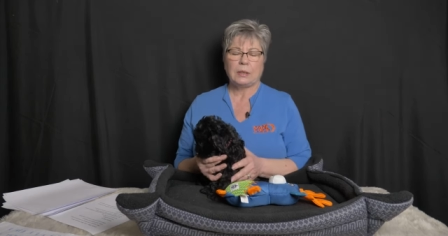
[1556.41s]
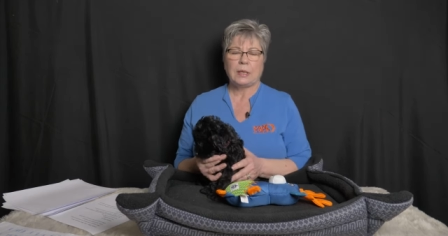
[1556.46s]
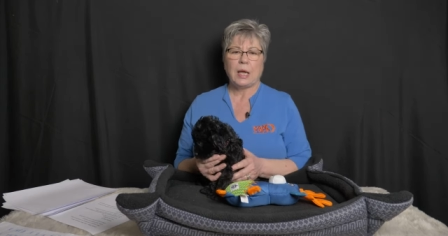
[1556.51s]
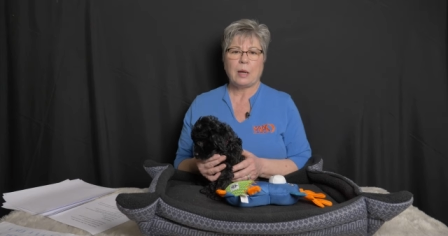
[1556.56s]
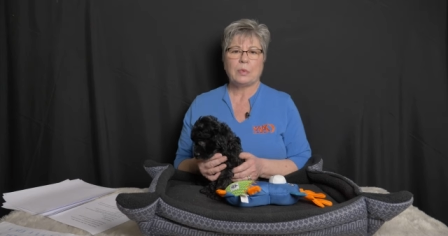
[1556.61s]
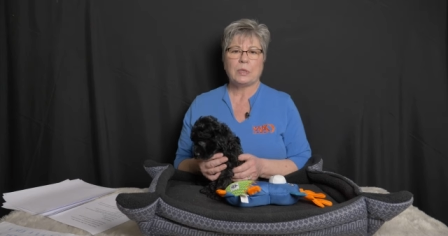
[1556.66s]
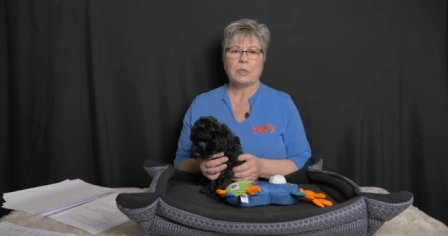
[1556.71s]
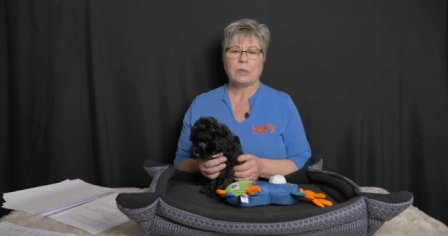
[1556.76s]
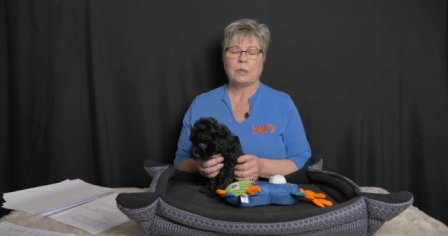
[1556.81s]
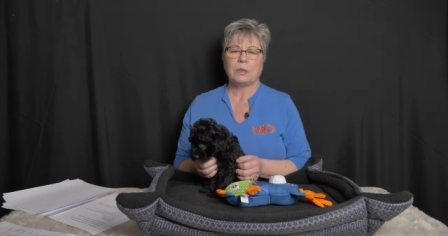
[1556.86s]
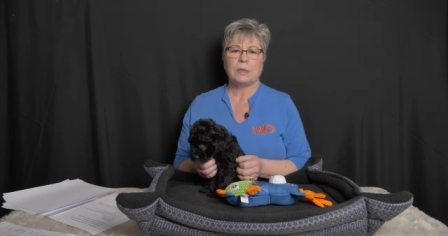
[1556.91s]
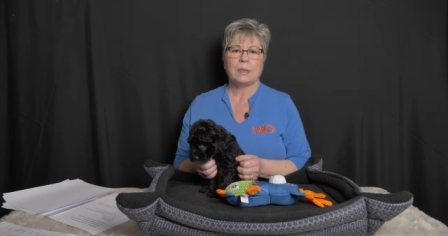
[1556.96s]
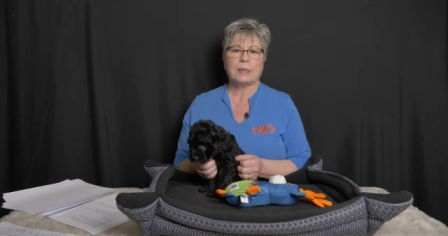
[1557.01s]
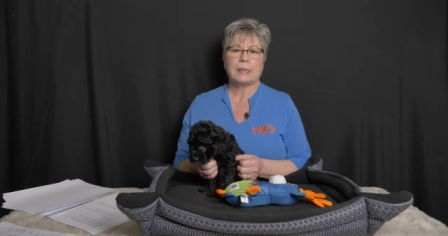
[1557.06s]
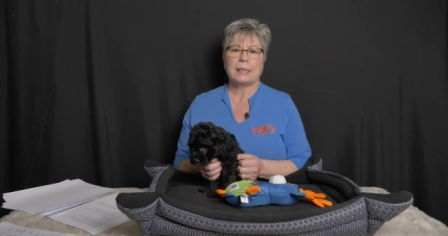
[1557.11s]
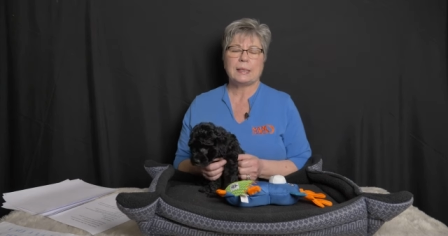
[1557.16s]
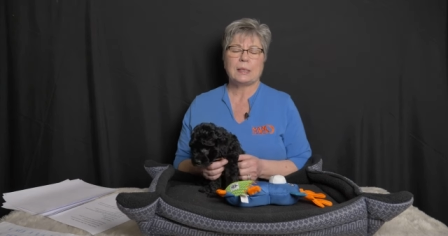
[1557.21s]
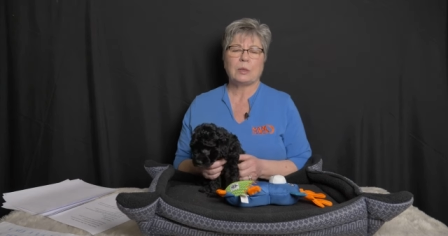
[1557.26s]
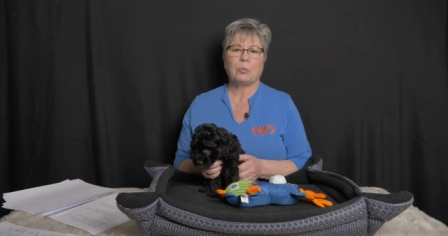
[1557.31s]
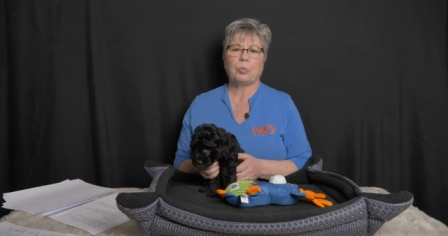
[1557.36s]
Labradoodles
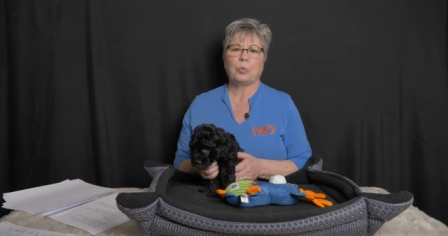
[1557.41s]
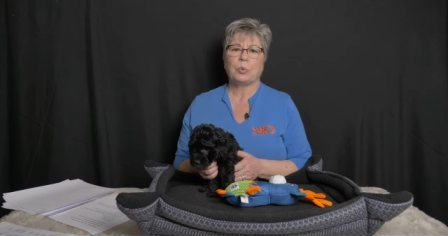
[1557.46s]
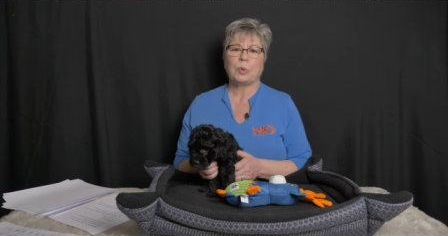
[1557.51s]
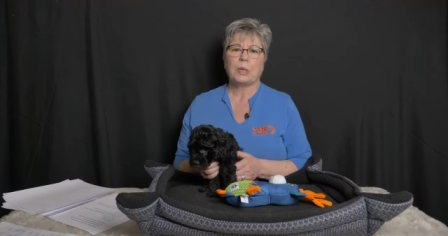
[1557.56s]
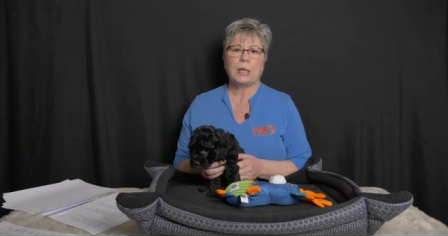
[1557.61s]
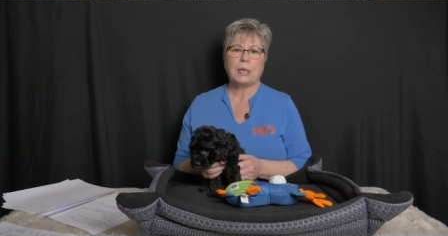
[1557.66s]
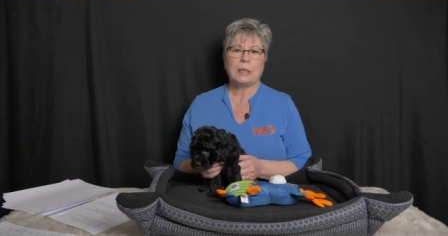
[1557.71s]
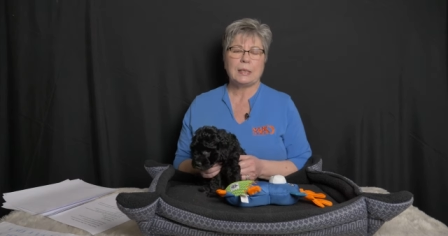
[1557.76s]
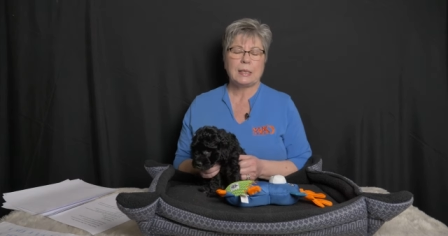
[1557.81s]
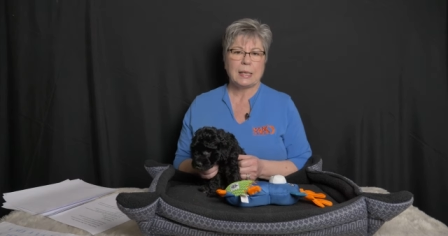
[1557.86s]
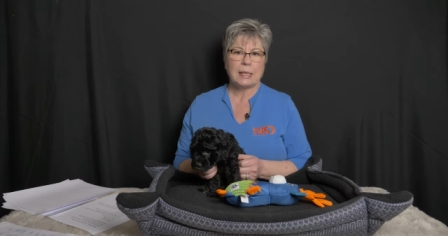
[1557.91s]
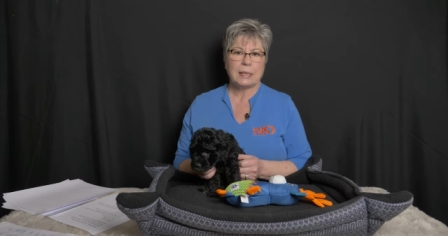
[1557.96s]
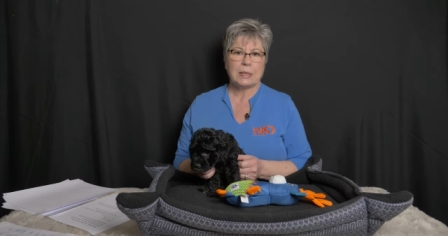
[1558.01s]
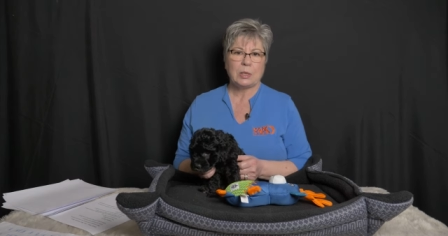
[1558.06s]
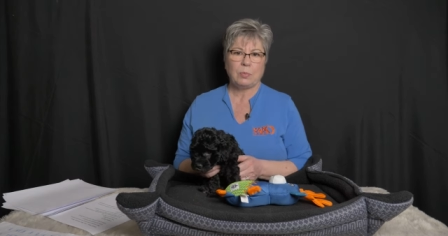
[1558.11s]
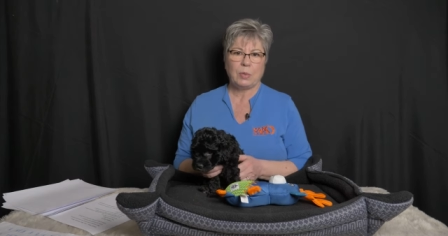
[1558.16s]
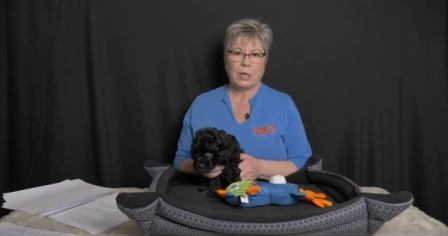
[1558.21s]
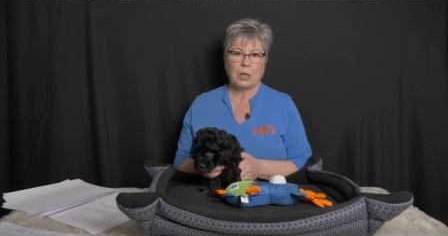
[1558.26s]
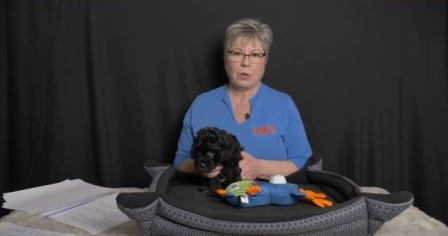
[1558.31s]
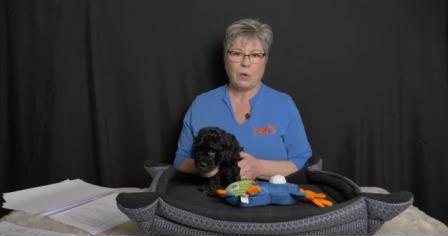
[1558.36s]
as a breed tend
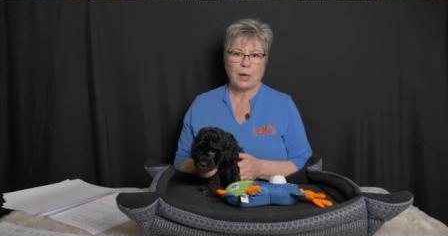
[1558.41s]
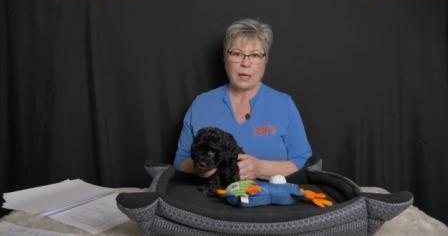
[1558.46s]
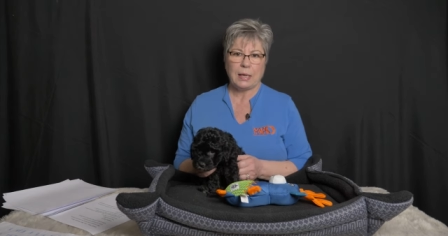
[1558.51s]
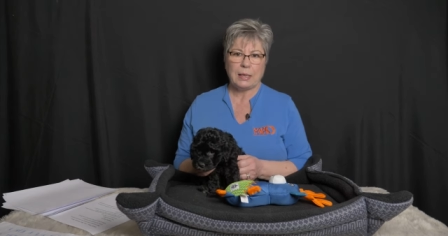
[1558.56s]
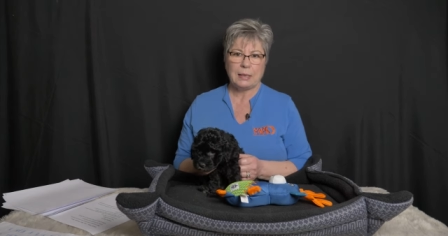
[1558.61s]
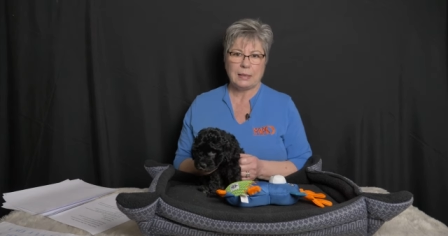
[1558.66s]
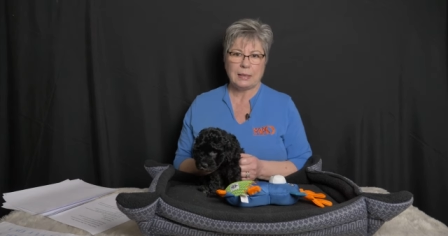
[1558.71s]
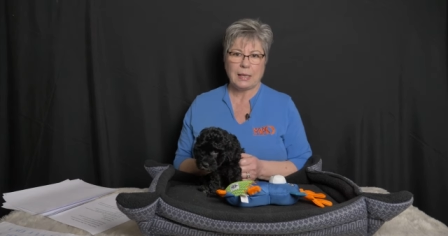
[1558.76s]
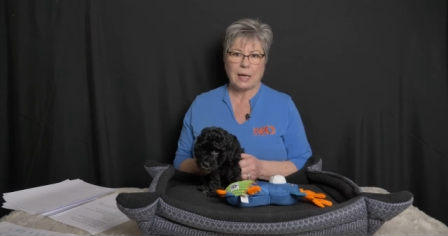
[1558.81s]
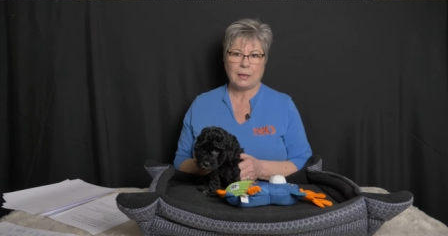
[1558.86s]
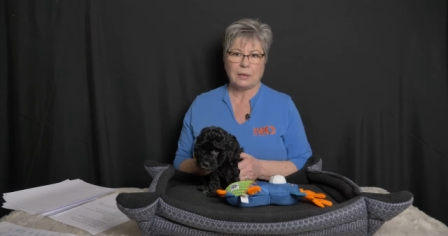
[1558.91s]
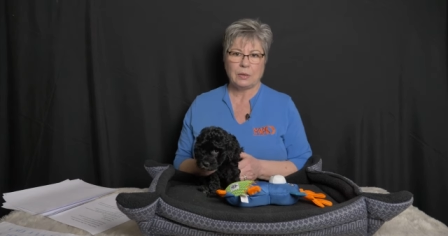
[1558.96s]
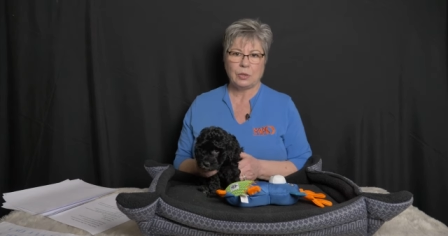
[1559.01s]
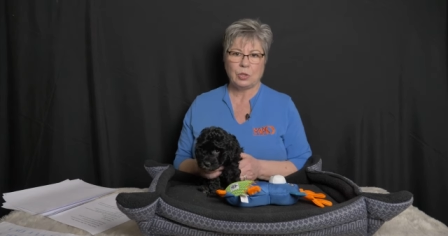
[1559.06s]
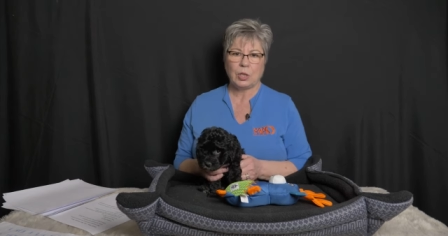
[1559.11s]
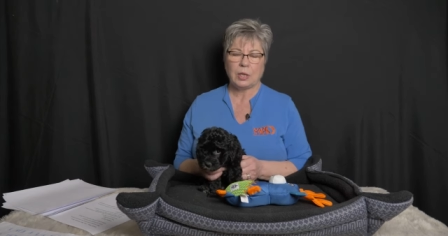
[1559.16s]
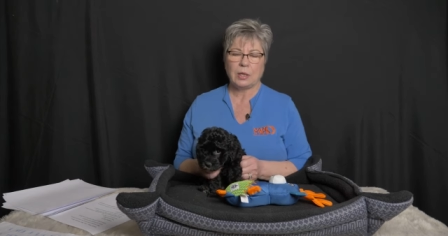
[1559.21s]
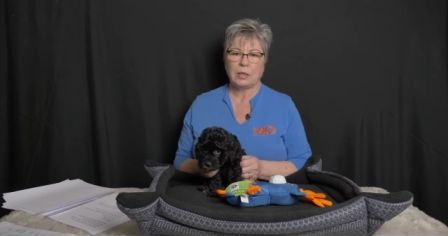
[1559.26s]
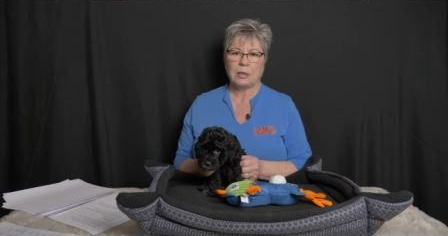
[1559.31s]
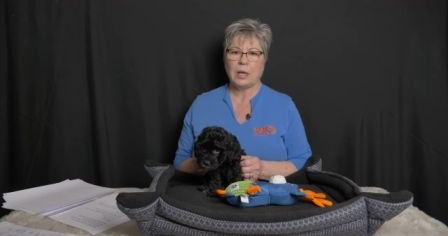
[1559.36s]
to be quite
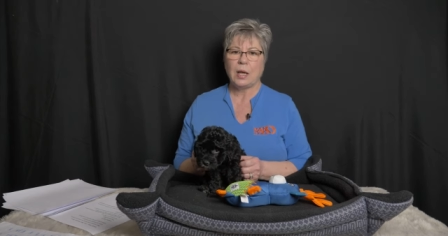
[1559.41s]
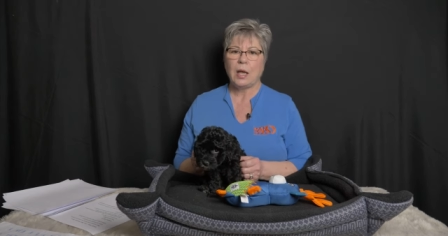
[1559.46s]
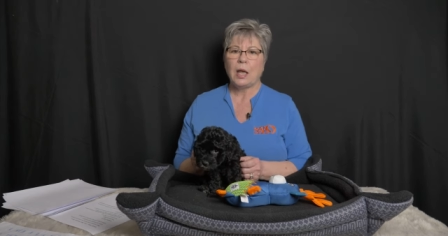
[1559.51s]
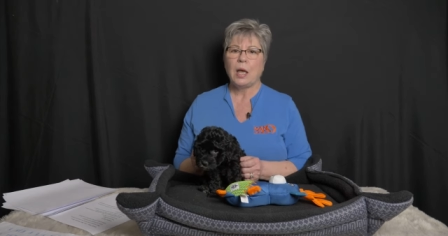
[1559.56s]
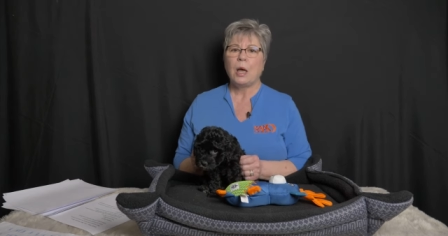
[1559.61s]
intelligent,